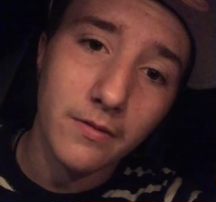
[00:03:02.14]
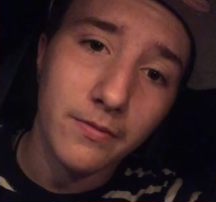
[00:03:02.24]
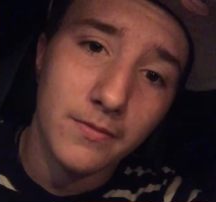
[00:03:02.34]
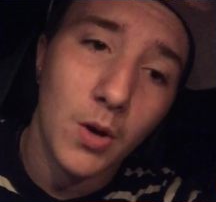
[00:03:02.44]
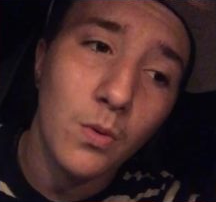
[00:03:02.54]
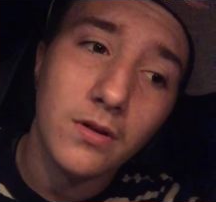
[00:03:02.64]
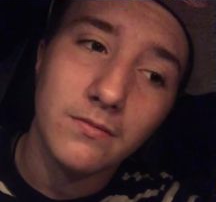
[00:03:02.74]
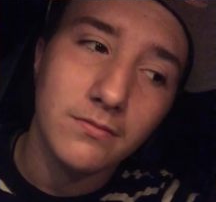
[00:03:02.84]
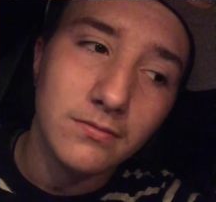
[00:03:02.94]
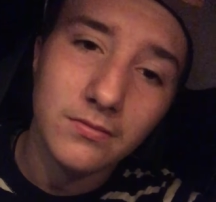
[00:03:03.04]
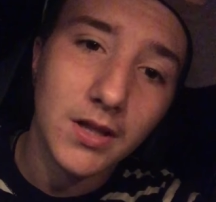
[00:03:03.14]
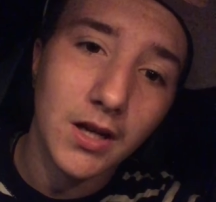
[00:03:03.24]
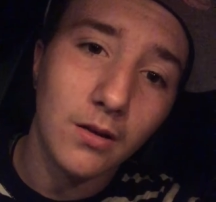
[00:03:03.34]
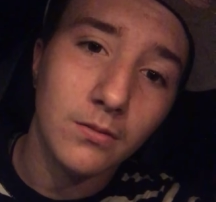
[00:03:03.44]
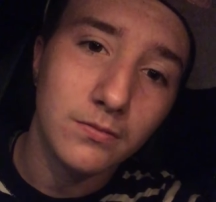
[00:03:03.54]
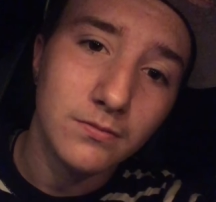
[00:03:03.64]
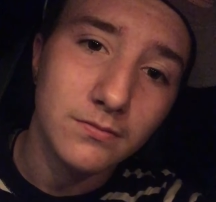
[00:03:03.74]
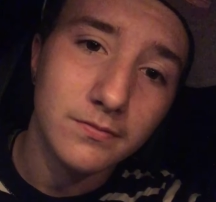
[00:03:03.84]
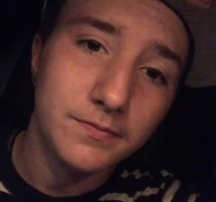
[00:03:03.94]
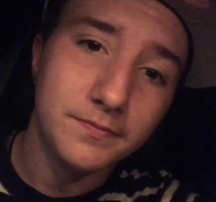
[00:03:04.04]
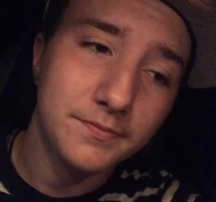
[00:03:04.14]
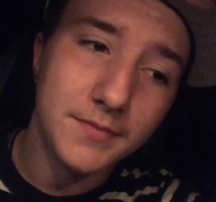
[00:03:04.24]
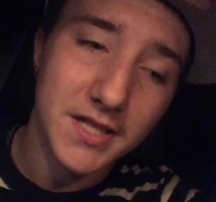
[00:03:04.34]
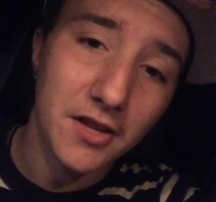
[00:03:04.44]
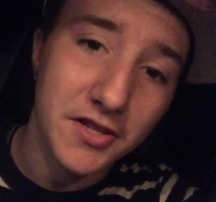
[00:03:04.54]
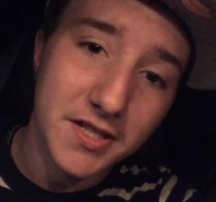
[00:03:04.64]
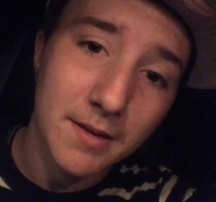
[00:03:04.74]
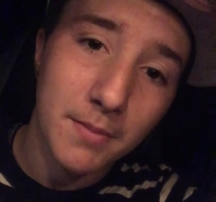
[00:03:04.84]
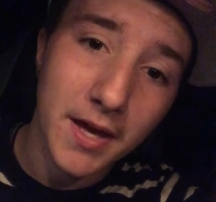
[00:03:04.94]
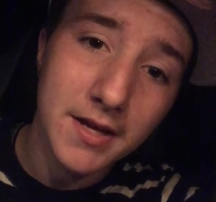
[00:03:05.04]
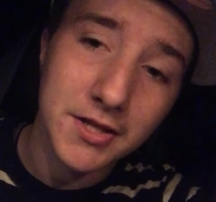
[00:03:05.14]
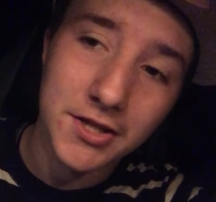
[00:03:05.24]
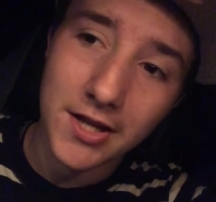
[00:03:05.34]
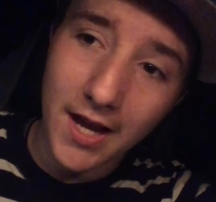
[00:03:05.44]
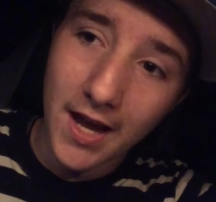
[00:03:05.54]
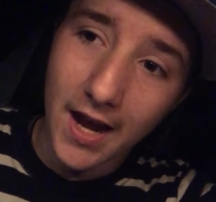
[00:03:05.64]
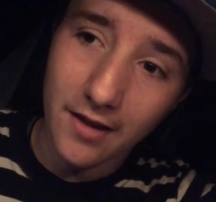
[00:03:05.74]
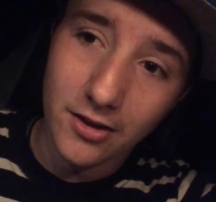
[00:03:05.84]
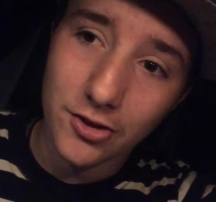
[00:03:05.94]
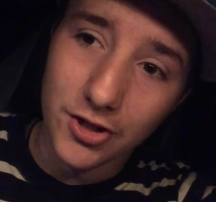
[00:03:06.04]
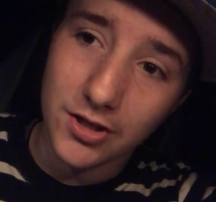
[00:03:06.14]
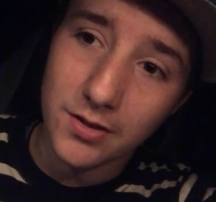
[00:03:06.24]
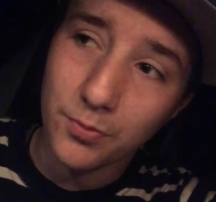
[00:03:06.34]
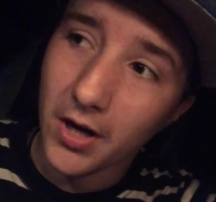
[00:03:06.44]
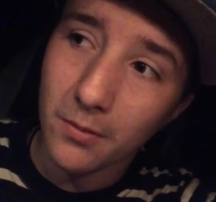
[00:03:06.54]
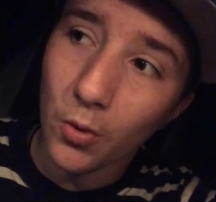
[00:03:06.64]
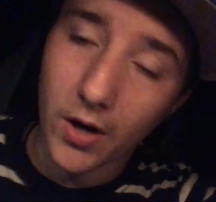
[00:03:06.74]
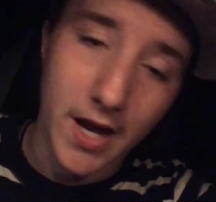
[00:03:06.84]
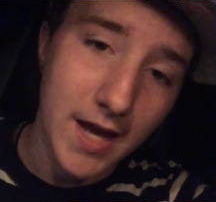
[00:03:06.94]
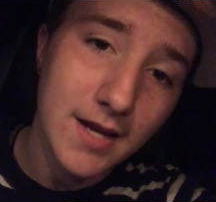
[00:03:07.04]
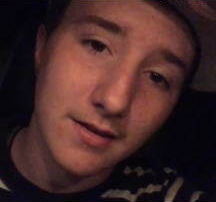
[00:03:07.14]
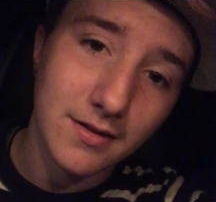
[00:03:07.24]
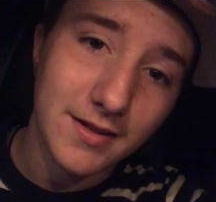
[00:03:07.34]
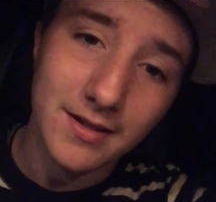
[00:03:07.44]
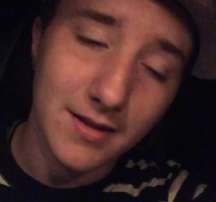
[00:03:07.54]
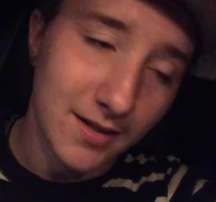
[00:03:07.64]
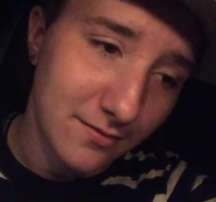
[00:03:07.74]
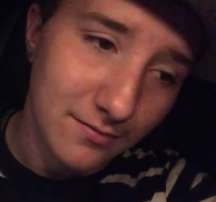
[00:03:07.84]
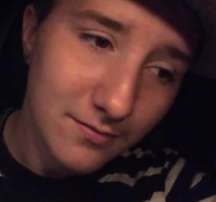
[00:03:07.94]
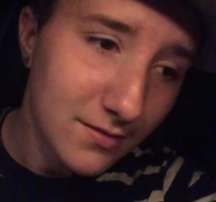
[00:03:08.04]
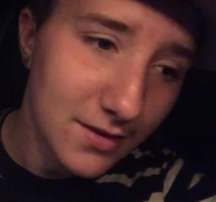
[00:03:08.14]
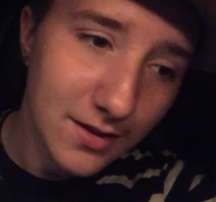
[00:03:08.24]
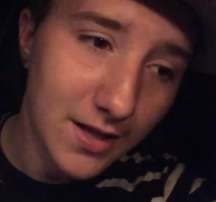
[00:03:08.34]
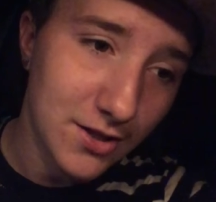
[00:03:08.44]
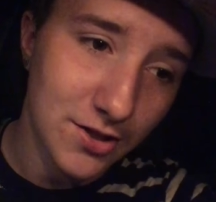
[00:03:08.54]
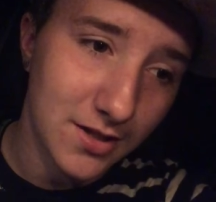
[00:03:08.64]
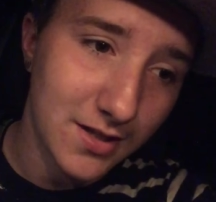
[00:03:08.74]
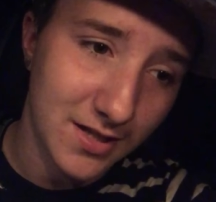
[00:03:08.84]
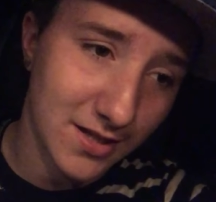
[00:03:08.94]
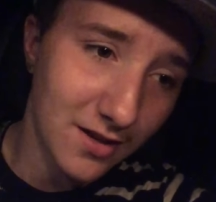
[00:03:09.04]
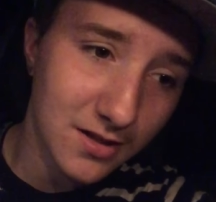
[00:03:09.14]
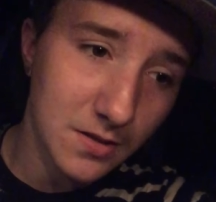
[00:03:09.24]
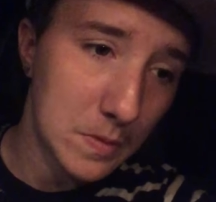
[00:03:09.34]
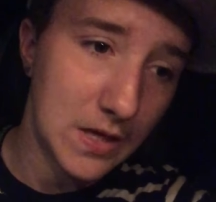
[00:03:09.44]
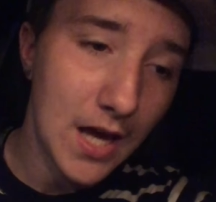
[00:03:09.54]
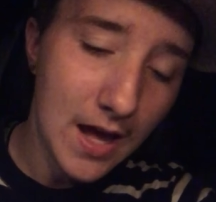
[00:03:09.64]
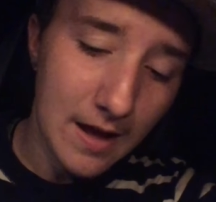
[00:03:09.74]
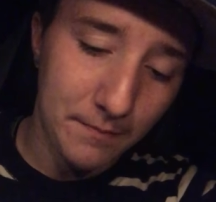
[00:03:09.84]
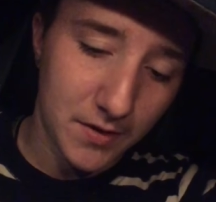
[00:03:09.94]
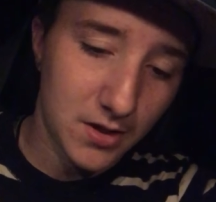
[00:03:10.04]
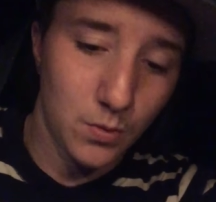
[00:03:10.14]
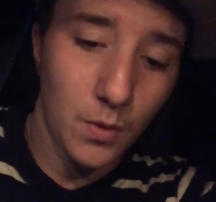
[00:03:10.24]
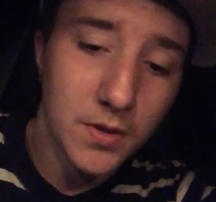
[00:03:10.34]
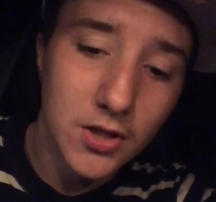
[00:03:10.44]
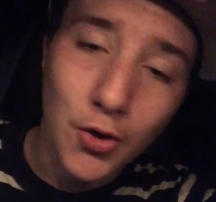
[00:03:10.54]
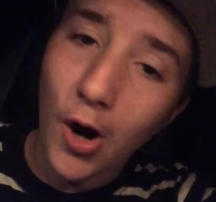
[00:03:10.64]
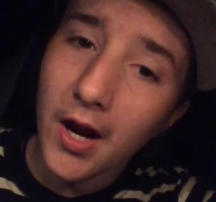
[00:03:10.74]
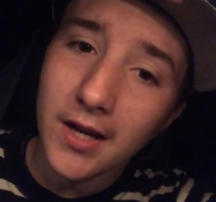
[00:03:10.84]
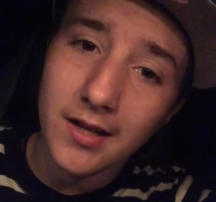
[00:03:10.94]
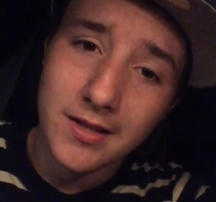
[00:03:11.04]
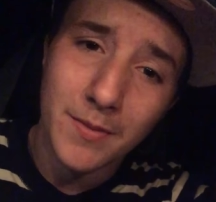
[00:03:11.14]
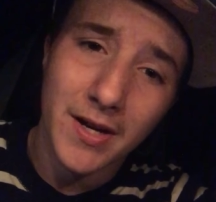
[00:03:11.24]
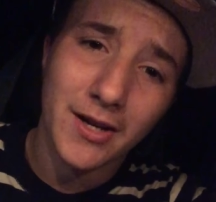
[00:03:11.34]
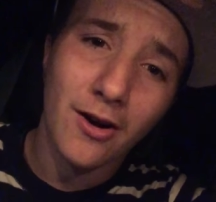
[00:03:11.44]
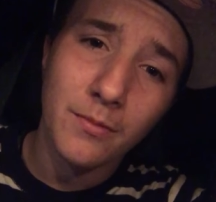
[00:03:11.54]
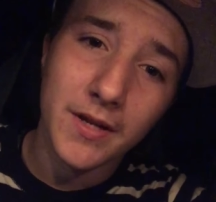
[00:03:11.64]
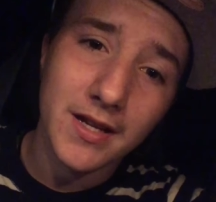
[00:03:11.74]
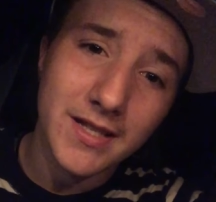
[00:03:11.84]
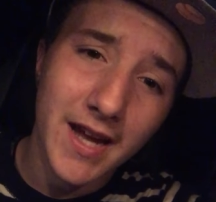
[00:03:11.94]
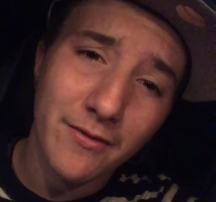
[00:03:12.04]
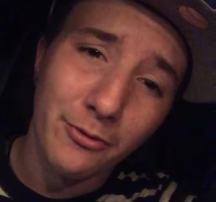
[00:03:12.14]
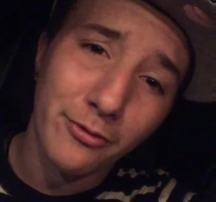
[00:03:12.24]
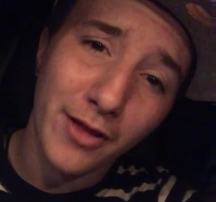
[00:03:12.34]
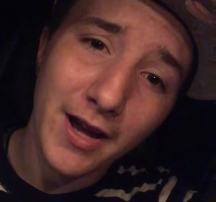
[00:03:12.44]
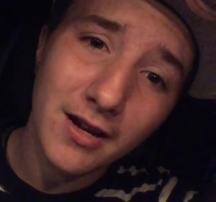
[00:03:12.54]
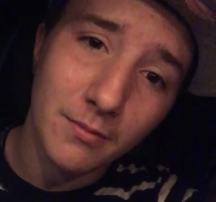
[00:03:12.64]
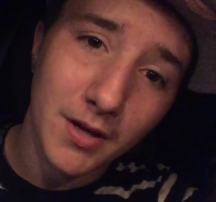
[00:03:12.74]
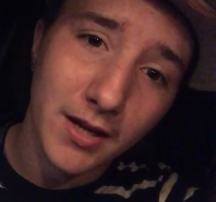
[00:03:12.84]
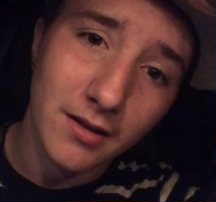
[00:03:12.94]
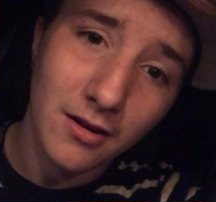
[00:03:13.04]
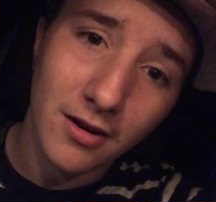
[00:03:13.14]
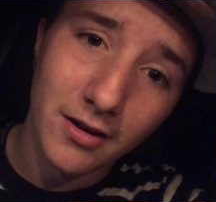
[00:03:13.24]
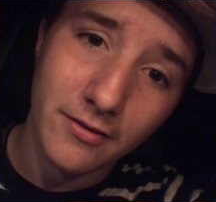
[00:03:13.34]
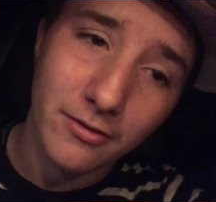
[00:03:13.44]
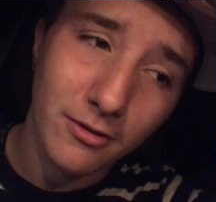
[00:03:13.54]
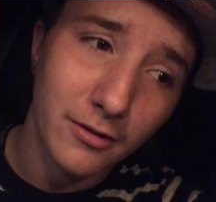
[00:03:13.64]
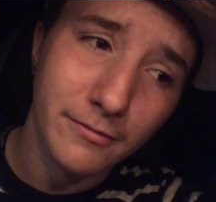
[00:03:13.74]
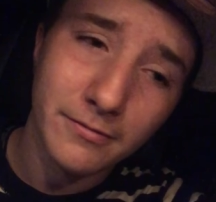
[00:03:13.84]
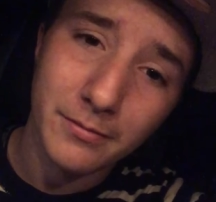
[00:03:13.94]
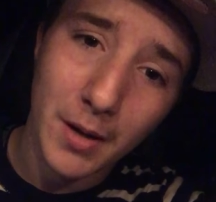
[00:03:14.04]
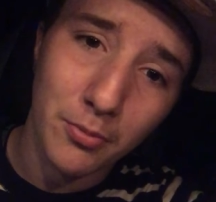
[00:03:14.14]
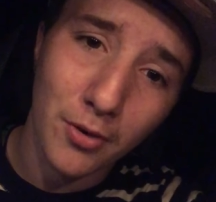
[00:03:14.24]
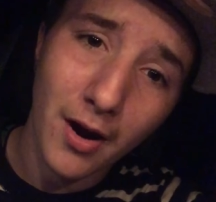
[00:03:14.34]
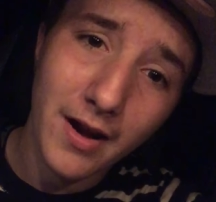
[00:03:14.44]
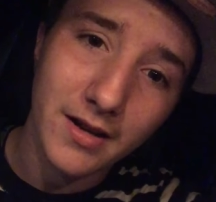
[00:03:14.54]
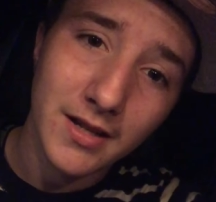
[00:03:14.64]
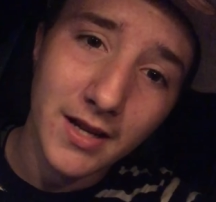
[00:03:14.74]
if no one, is on the same page, and they're just spreading more hate, and it just disgusts me. And this woman's crying next to my car because I have a flag on my car for my pride